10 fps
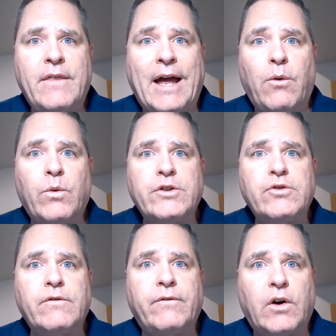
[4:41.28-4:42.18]
That
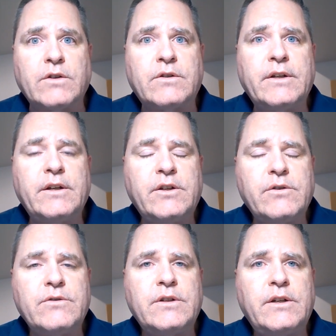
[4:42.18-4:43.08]
which you falsely
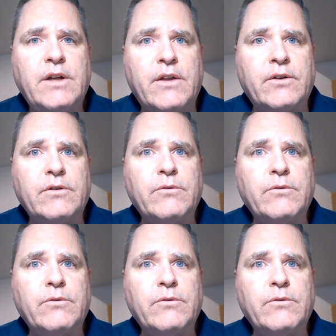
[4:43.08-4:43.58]
accuse in another